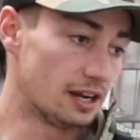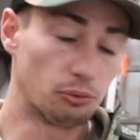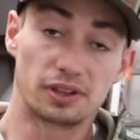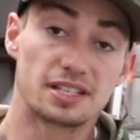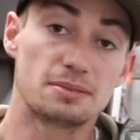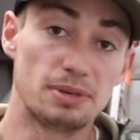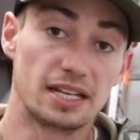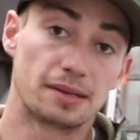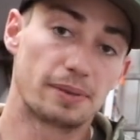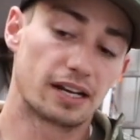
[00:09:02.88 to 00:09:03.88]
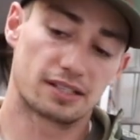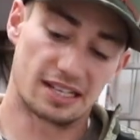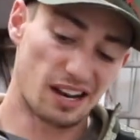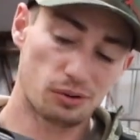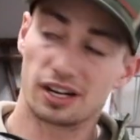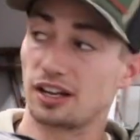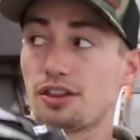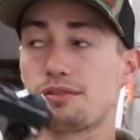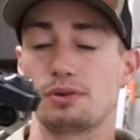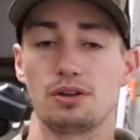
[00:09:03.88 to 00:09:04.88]
there with the speed comparison. Now we're going
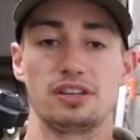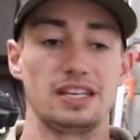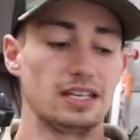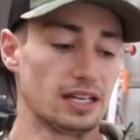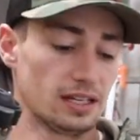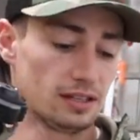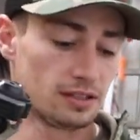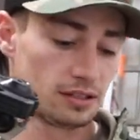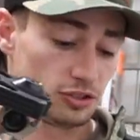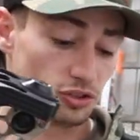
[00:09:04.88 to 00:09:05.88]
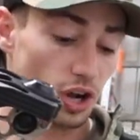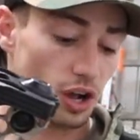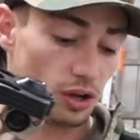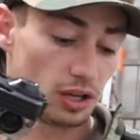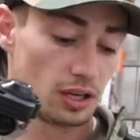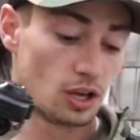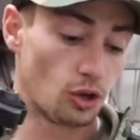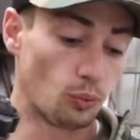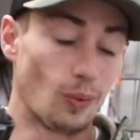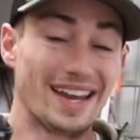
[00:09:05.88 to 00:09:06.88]
to throw the draw
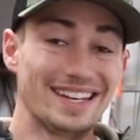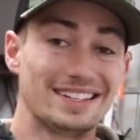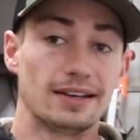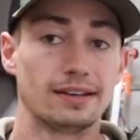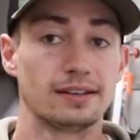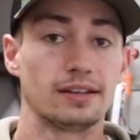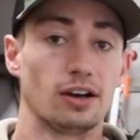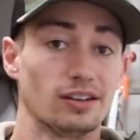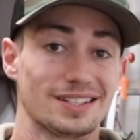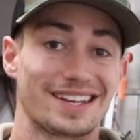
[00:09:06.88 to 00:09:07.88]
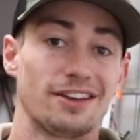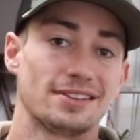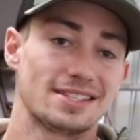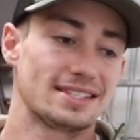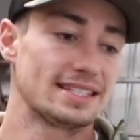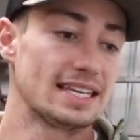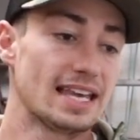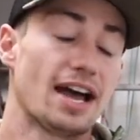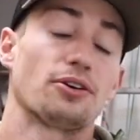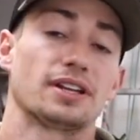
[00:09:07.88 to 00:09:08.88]
weight on the scale and see
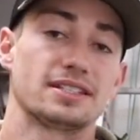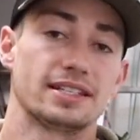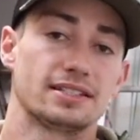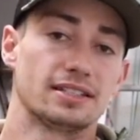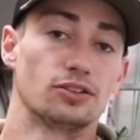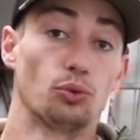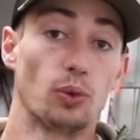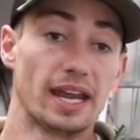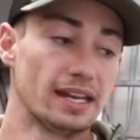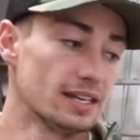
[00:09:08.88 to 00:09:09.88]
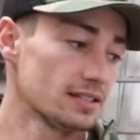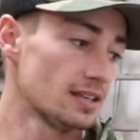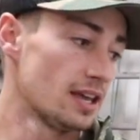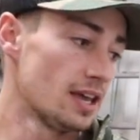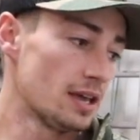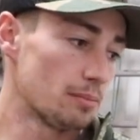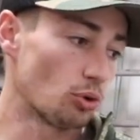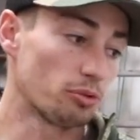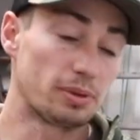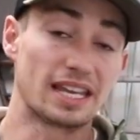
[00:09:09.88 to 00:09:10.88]
how consistent the weight is,
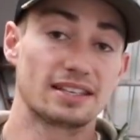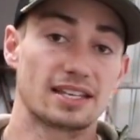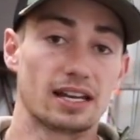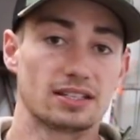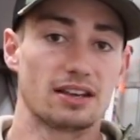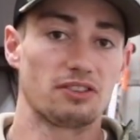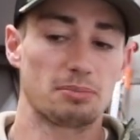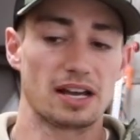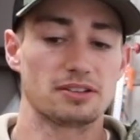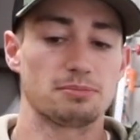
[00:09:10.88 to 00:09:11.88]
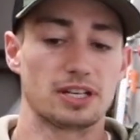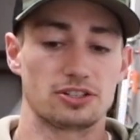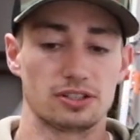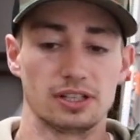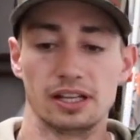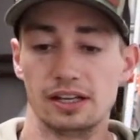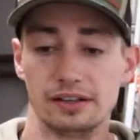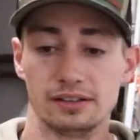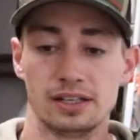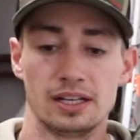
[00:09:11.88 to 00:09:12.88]
both being set at 70 pounds, make sure that
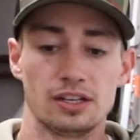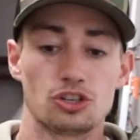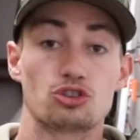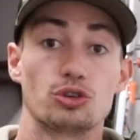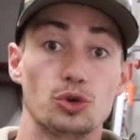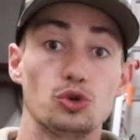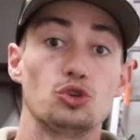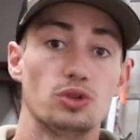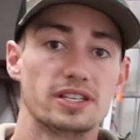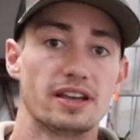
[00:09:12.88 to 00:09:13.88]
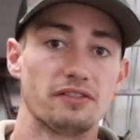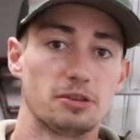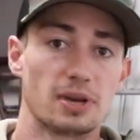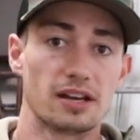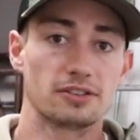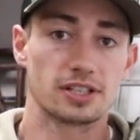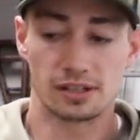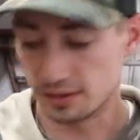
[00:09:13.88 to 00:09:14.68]
they're true to the 70 pounds.